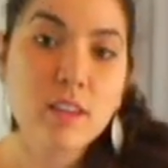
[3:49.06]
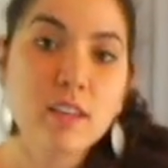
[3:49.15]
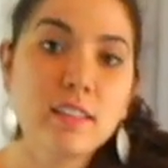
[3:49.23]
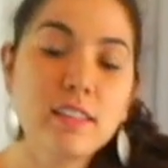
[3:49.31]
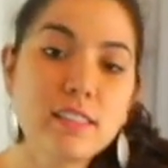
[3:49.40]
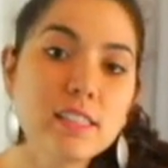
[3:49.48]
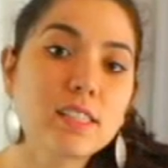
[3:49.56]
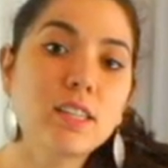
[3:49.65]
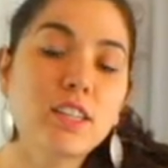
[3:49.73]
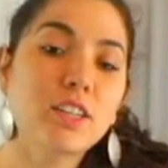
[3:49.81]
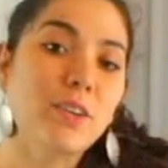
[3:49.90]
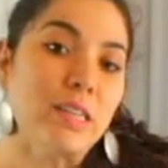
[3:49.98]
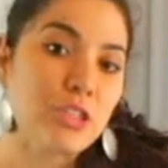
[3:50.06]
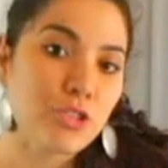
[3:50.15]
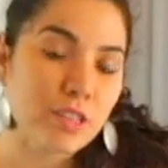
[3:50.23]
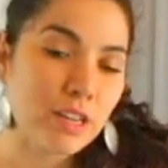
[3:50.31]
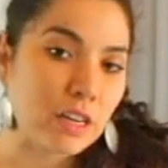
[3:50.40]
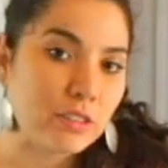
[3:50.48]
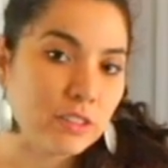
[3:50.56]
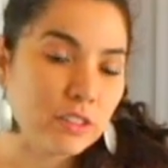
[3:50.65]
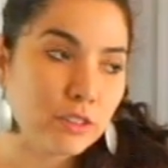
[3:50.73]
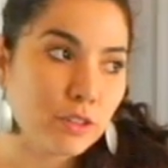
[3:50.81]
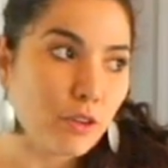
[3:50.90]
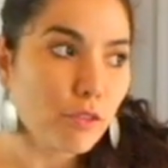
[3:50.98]
This is going to go into the
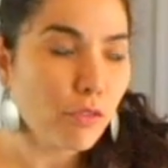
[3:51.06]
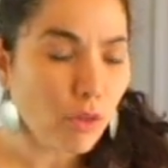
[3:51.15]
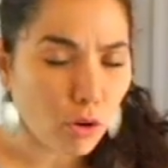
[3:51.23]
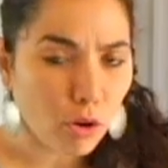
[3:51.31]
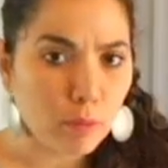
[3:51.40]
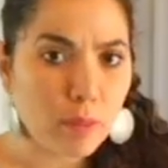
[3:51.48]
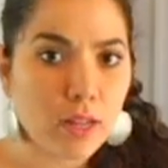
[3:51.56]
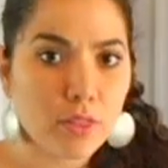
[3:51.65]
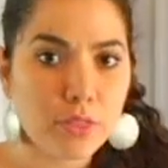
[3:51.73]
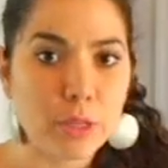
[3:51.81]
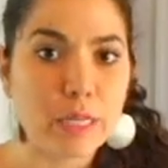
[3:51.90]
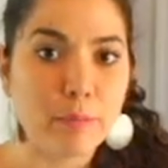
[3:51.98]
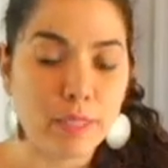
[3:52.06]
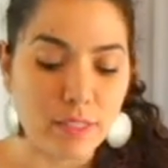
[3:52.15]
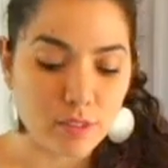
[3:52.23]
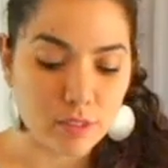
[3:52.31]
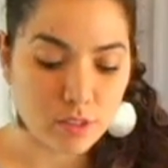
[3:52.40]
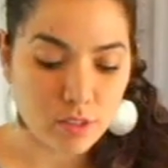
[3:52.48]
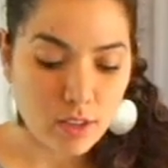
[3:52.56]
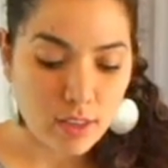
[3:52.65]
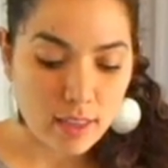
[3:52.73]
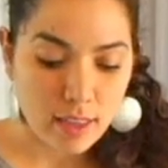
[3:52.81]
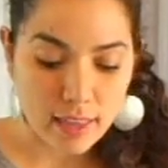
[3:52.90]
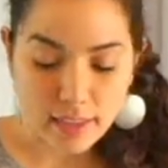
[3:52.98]
oven for about 30 minutes.
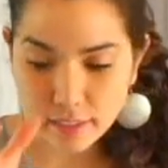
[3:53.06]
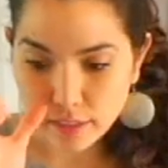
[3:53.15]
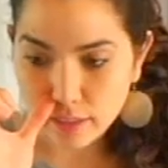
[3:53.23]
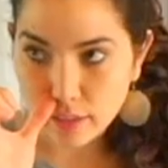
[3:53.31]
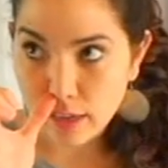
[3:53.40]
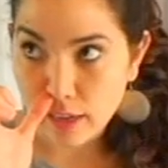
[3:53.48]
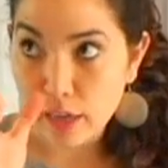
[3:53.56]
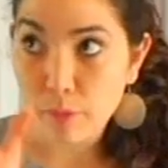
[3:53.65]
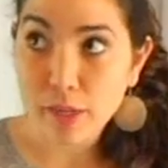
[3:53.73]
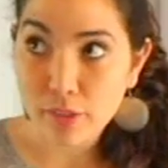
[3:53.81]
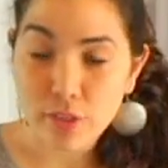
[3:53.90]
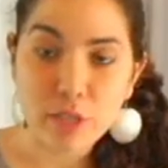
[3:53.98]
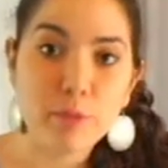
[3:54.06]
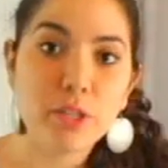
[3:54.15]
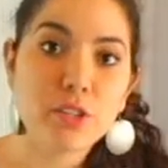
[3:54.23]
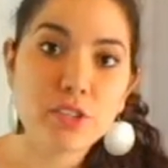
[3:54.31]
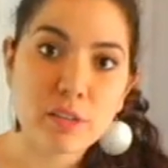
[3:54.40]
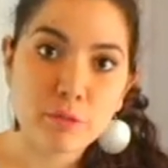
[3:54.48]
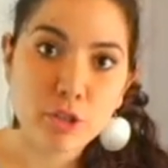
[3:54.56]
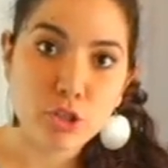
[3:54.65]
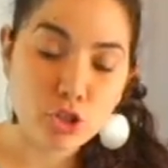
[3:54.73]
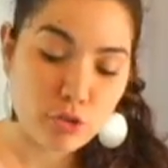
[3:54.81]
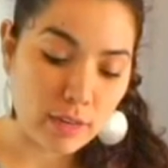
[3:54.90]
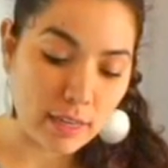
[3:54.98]
And at about 30 minutes, I'm going to
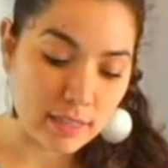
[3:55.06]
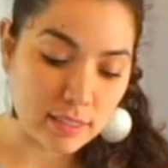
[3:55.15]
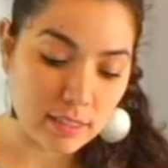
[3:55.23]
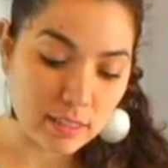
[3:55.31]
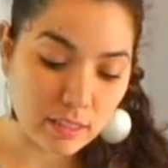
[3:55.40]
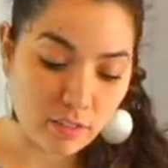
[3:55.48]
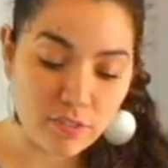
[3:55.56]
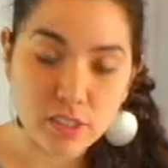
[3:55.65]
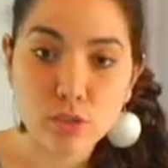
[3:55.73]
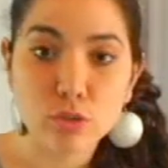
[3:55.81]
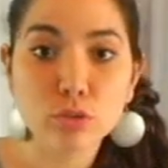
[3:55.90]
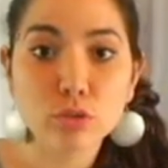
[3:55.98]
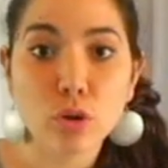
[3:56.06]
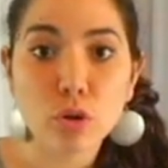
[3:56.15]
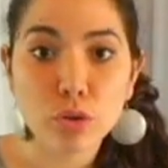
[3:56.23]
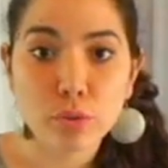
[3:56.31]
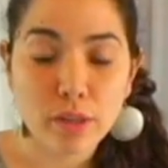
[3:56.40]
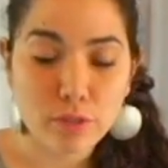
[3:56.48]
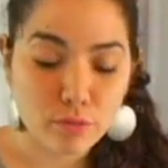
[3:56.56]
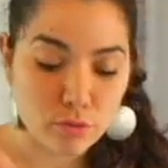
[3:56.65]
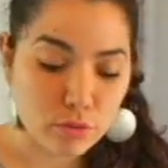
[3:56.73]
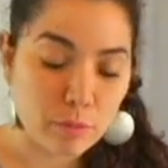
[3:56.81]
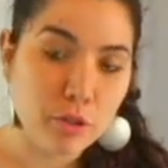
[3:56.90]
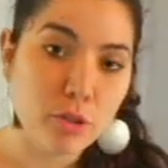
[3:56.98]
try and see if it's cooked all the way through.
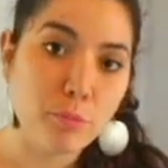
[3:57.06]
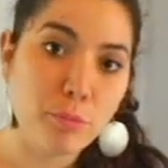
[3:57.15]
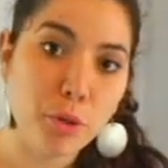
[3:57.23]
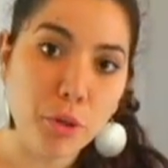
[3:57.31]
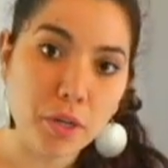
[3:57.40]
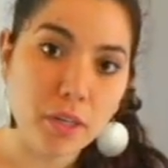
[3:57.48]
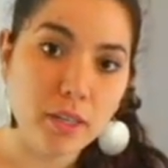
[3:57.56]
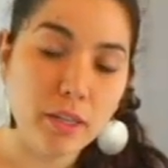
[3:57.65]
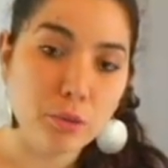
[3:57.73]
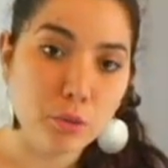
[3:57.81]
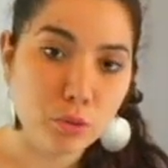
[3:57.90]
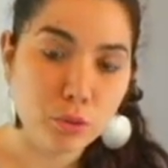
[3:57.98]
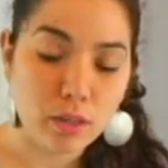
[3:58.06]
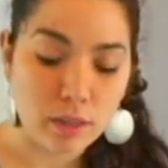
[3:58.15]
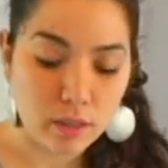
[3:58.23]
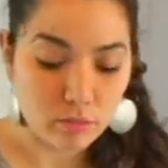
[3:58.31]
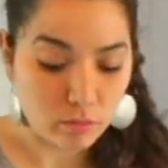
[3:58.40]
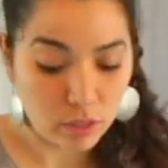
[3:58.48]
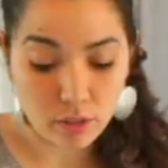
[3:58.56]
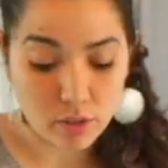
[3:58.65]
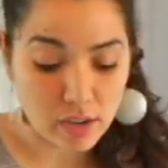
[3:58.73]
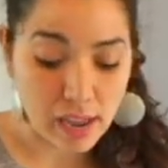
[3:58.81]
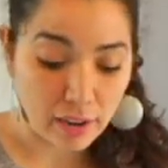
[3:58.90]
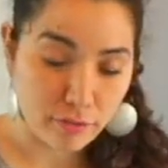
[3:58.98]
So I'm going to poke a little, either a
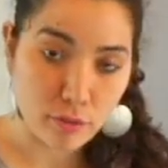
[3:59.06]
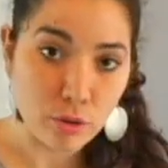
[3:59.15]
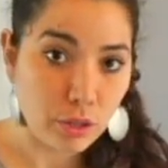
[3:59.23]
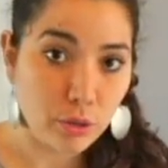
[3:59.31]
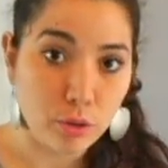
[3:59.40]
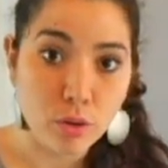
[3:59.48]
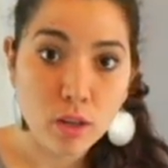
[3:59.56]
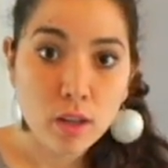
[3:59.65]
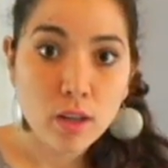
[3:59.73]
knife or a little